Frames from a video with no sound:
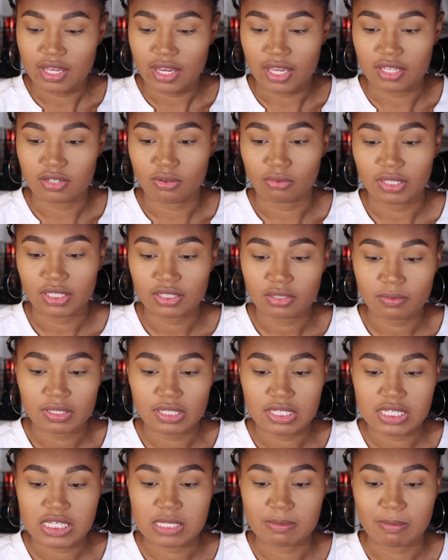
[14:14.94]
I don't like the way
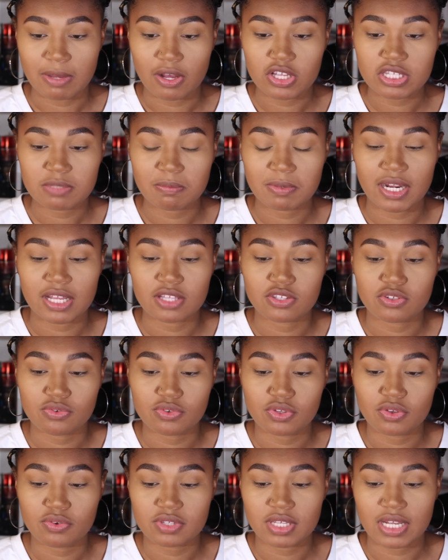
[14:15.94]
this smells, but I do
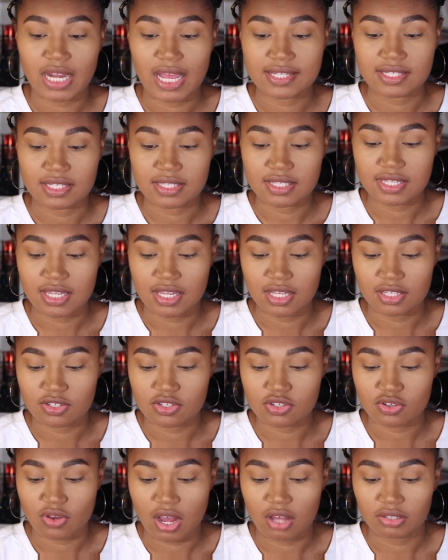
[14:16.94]
use it as a tint.
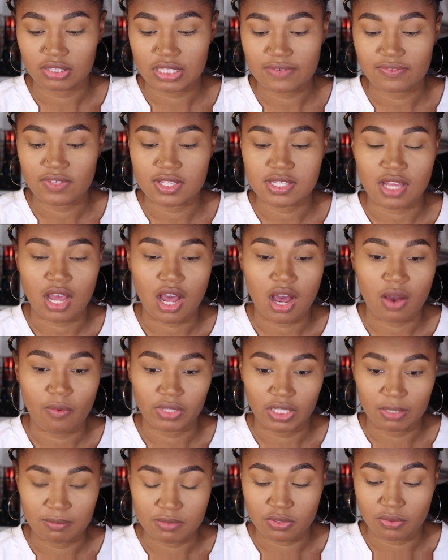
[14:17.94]
So I'll leave this on
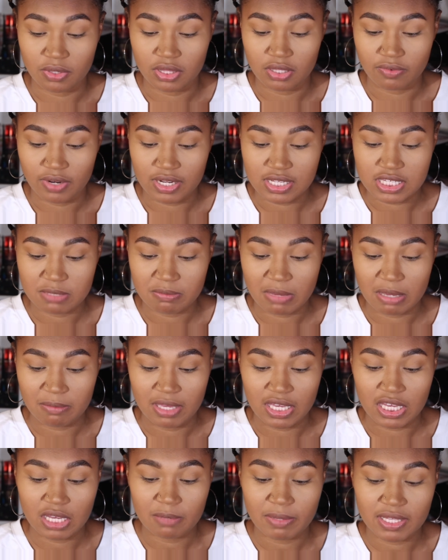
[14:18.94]
while I'm doing the rest of my
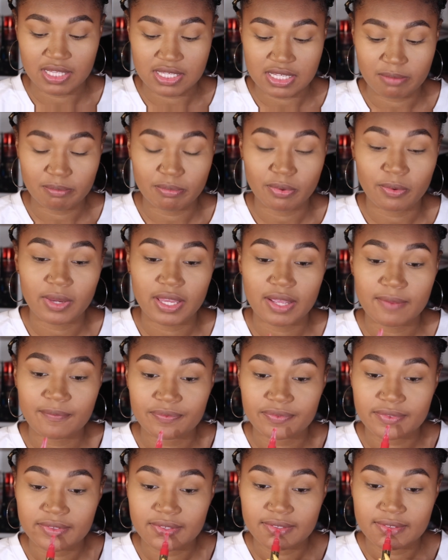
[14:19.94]
makeup at some point.
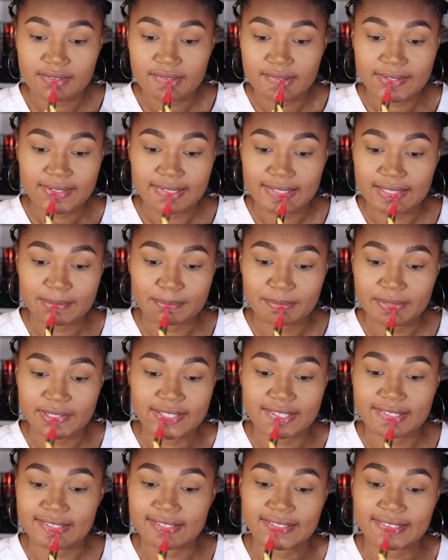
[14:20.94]
I'll put
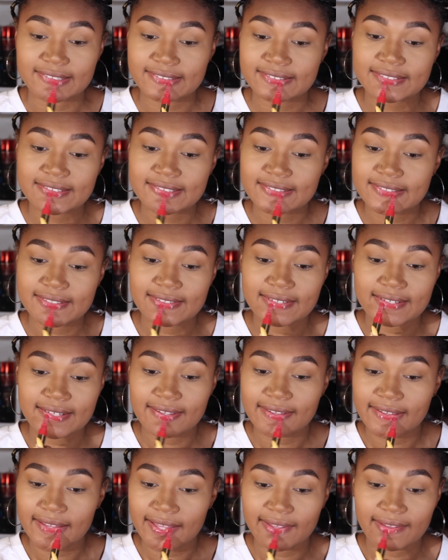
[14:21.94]
it on.
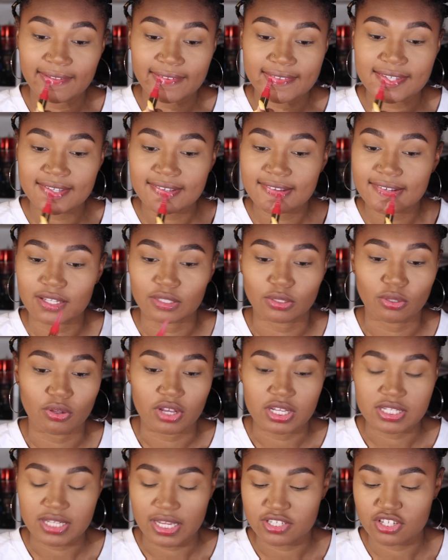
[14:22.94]
It's like a
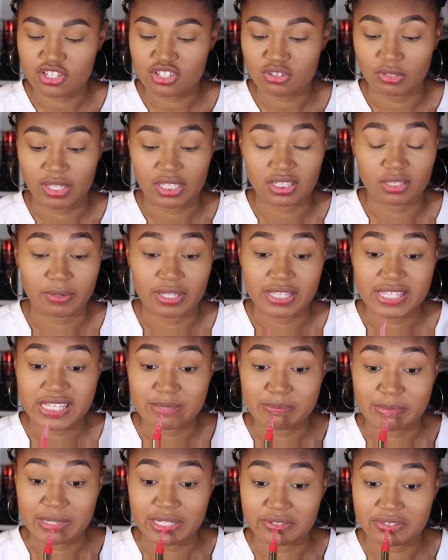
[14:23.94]
gloss. I just don't like the way it
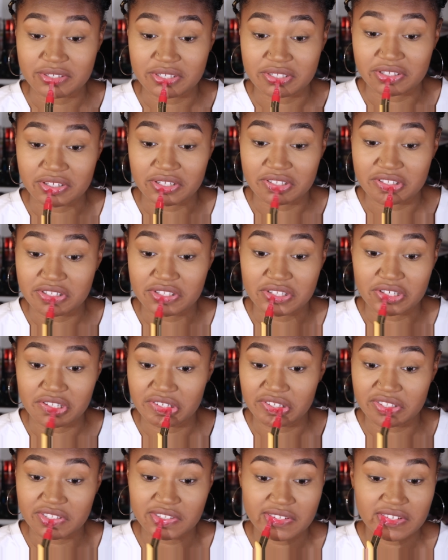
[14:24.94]
smells. I think it
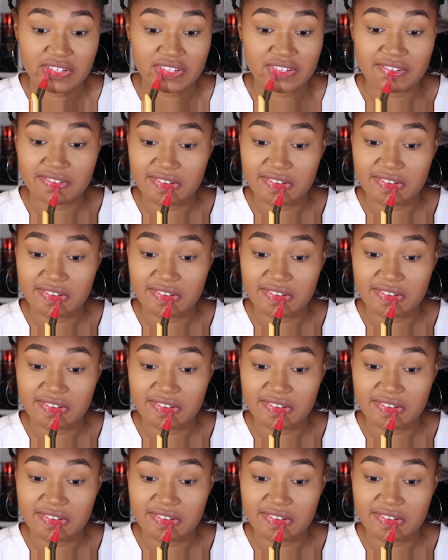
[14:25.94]
stinks.